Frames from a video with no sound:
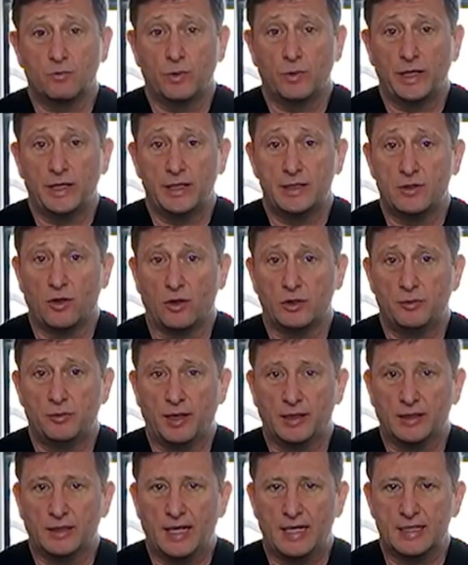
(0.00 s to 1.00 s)
we talked
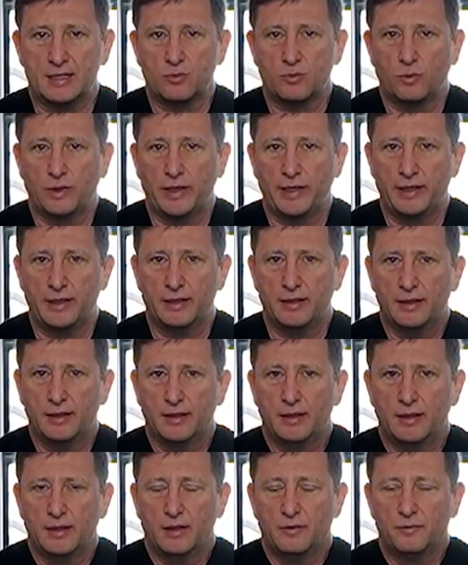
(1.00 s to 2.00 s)
about last week,
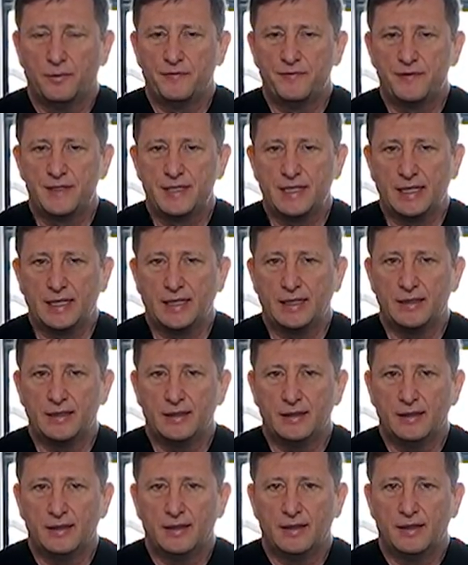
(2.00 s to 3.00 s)
we've
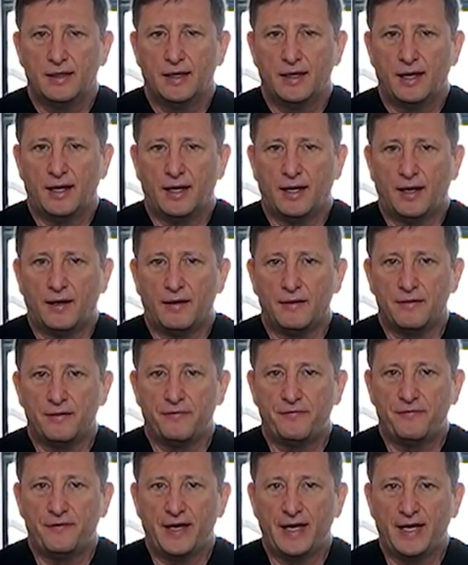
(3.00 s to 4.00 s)
seen
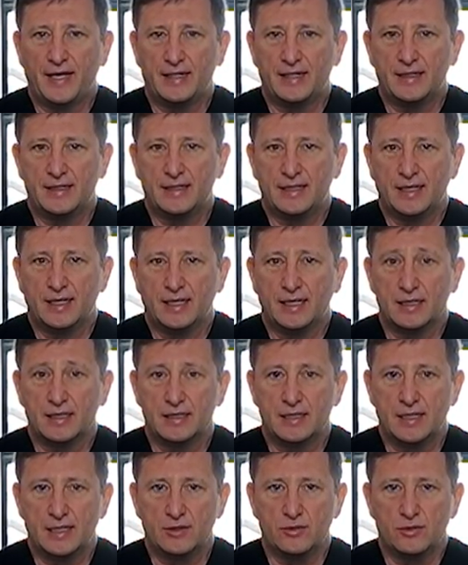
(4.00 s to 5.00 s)
the Fed
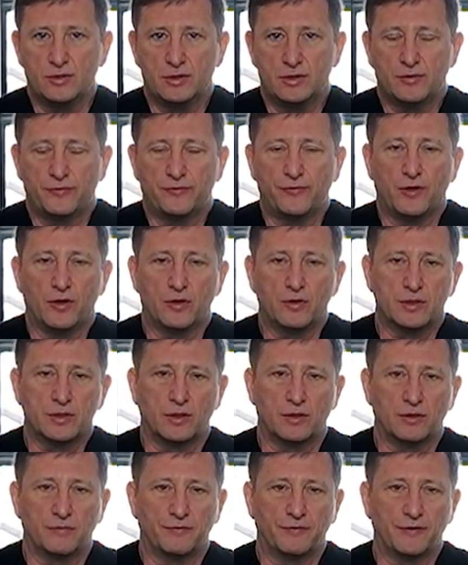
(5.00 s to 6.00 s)
continuing to focus
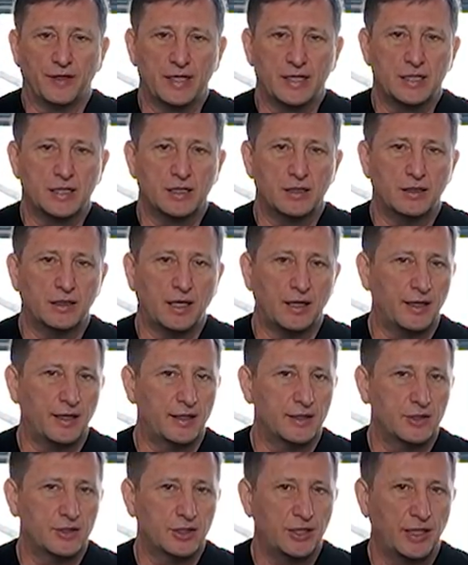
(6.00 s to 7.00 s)
on inflation.
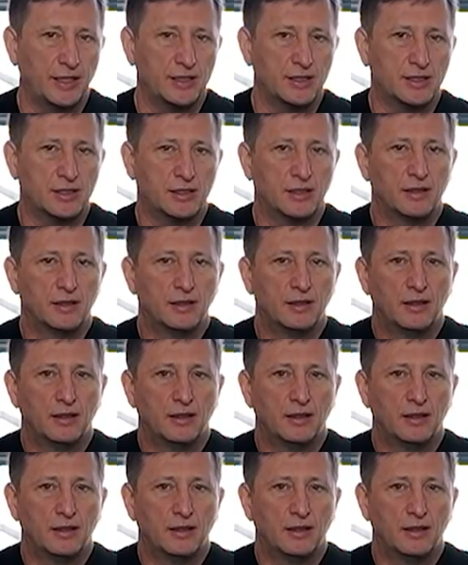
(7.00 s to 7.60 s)
Nothing has changed.